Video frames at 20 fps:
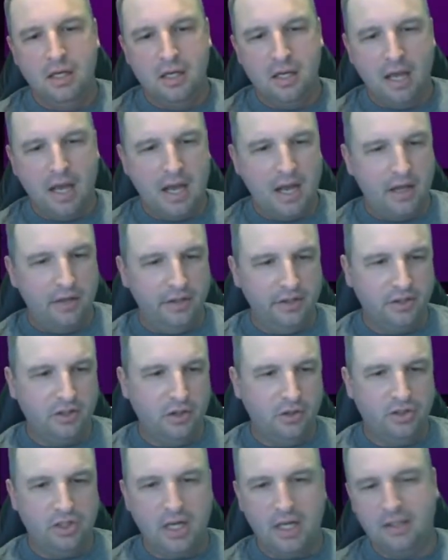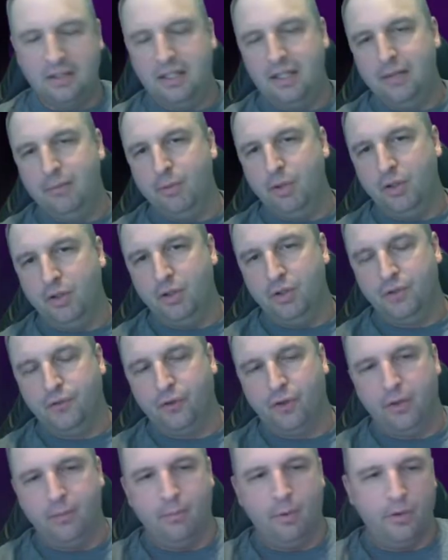Let's go check team builders
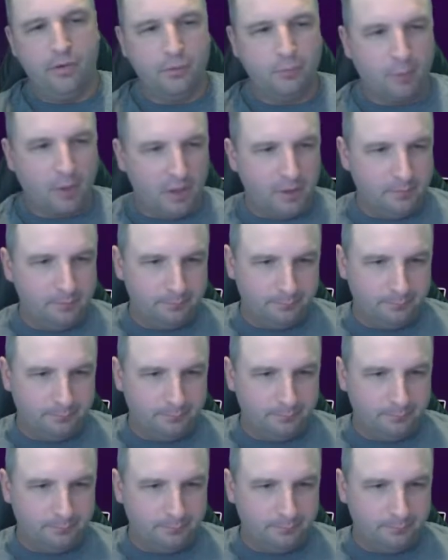for the most part.